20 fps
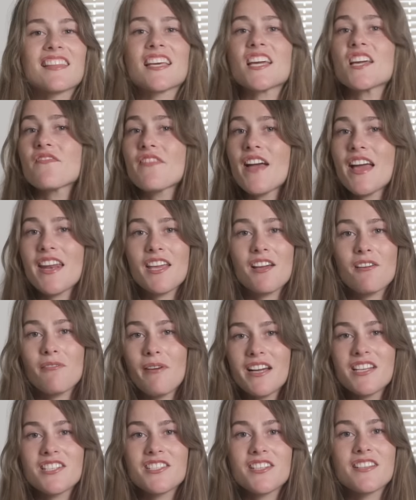Leave any
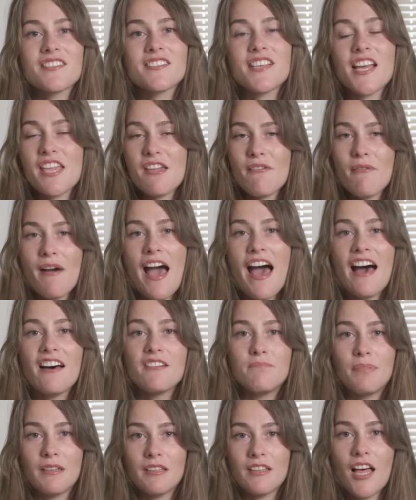questions that you
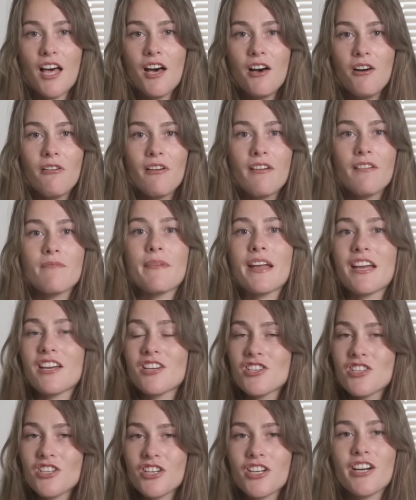have below. Make
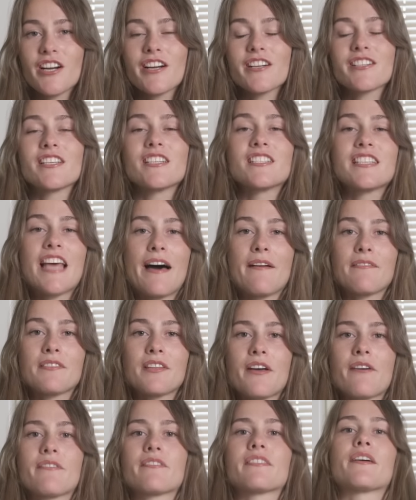sure to
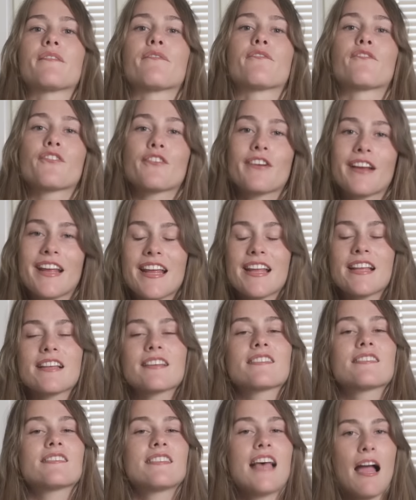download the free
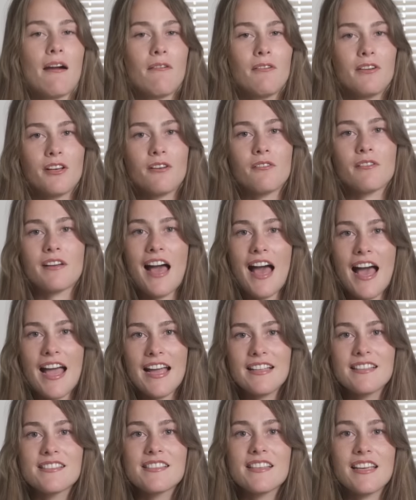sourdough
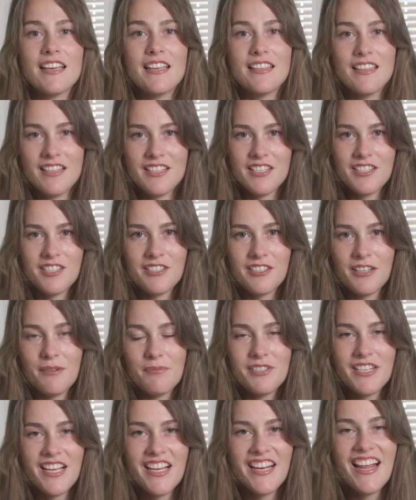guides in the
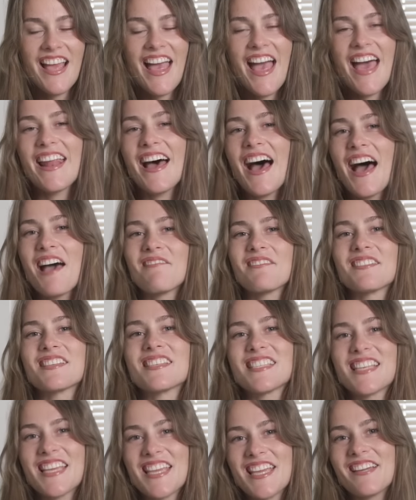description, and I will
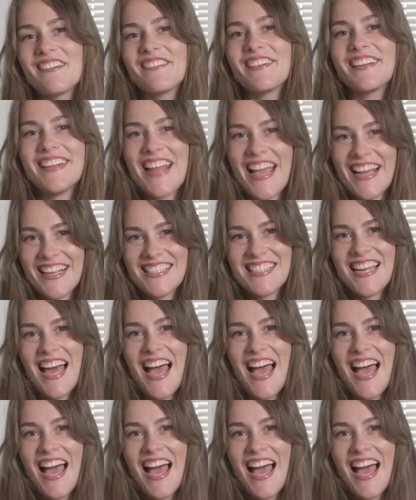see you next